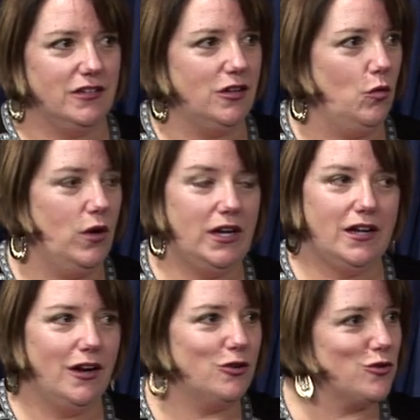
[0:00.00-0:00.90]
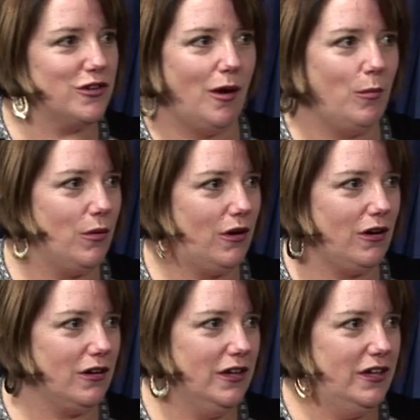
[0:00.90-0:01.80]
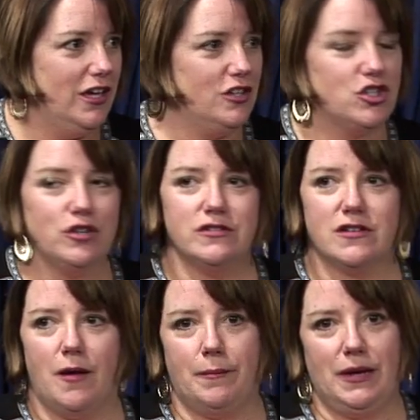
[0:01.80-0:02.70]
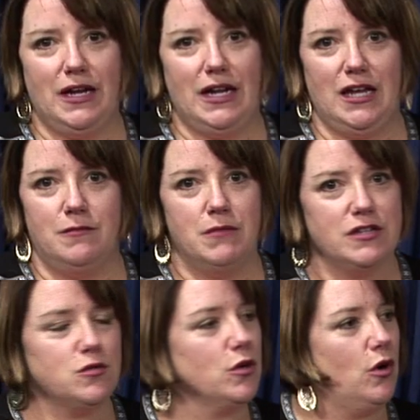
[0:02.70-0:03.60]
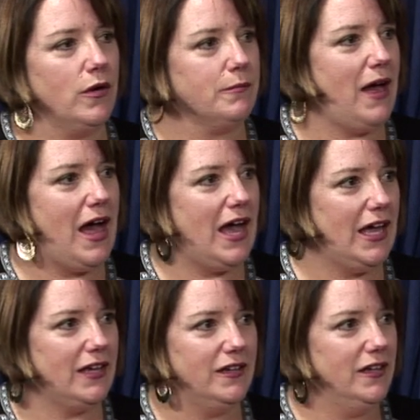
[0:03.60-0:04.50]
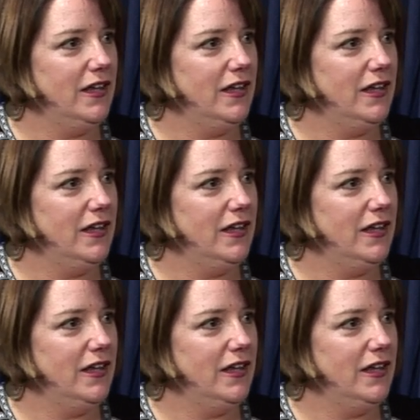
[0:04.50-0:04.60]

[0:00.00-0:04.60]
you know, 1-800 number insurance company, and months were going by,